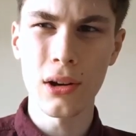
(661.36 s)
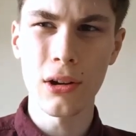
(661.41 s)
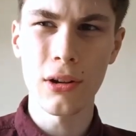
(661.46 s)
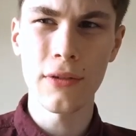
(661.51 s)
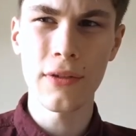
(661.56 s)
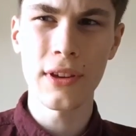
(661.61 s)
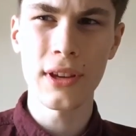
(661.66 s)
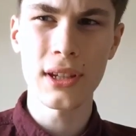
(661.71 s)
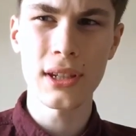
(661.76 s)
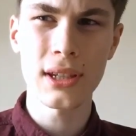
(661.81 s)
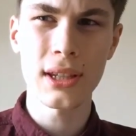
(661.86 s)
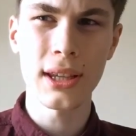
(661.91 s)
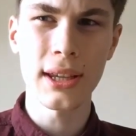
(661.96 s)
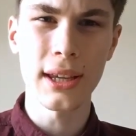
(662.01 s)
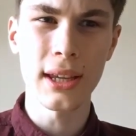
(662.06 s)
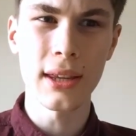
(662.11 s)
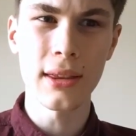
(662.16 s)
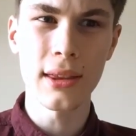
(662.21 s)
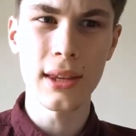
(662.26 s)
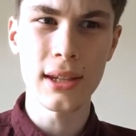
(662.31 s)

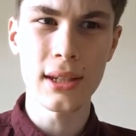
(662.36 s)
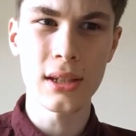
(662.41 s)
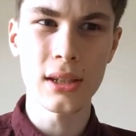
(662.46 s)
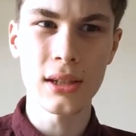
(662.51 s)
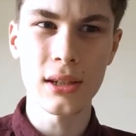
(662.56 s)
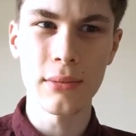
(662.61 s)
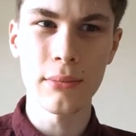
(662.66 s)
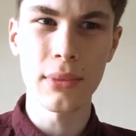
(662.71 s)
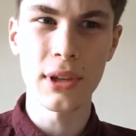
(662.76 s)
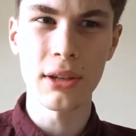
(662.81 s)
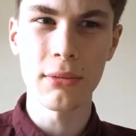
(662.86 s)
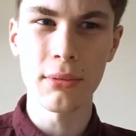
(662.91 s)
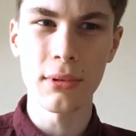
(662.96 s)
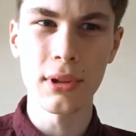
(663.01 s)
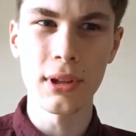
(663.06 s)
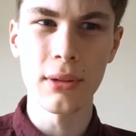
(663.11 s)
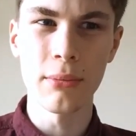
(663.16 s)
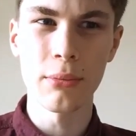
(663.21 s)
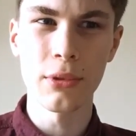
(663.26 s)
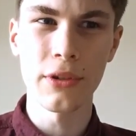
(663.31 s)
obviously there's some
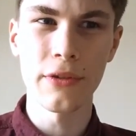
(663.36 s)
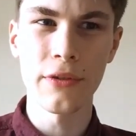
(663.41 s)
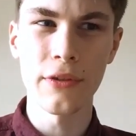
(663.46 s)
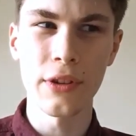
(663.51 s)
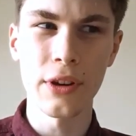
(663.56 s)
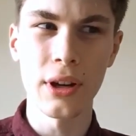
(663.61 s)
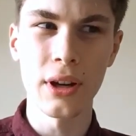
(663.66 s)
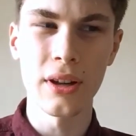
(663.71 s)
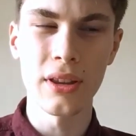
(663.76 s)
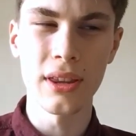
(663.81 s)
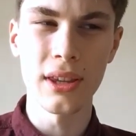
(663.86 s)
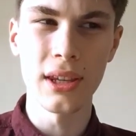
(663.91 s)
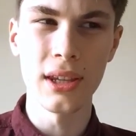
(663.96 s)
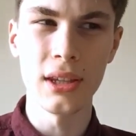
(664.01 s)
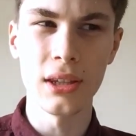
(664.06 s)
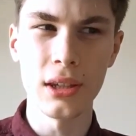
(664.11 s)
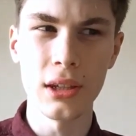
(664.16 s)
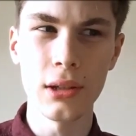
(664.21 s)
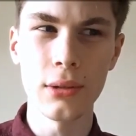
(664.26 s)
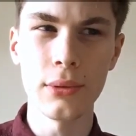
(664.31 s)
people that prefer the
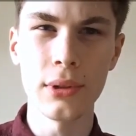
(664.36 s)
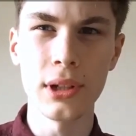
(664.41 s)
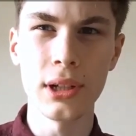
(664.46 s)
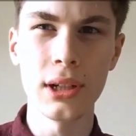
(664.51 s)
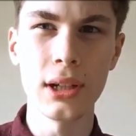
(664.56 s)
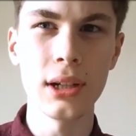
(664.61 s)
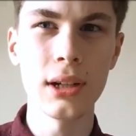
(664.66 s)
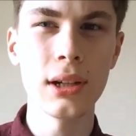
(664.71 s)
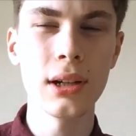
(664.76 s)
newer,